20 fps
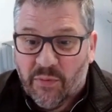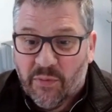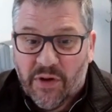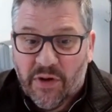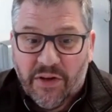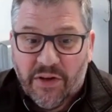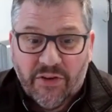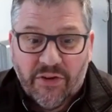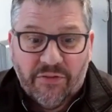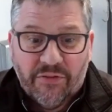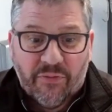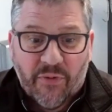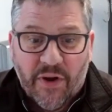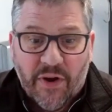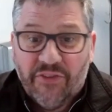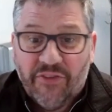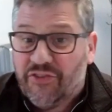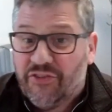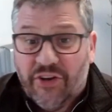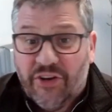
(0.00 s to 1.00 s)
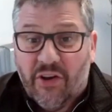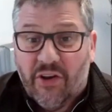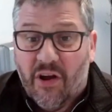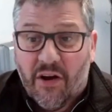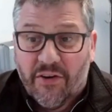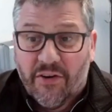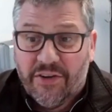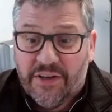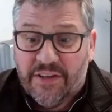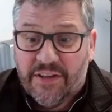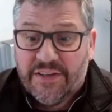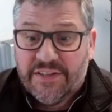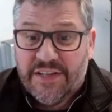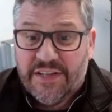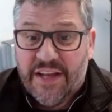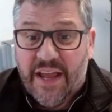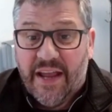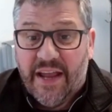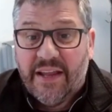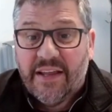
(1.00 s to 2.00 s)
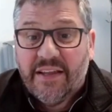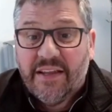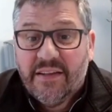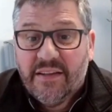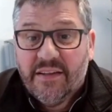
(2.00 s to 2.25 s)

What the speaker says: really good friends, still are to this day.